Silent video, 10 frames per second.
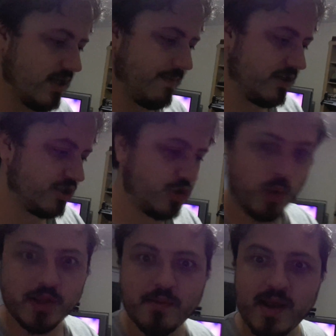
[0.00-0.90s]
coming to
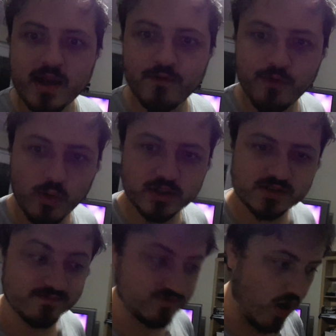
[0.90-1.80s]
join the main
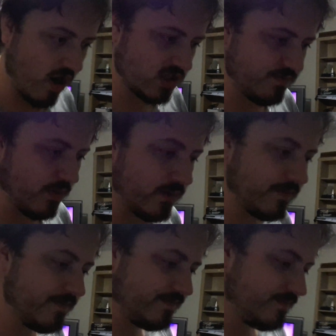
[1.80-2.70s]
force of Darkspawn.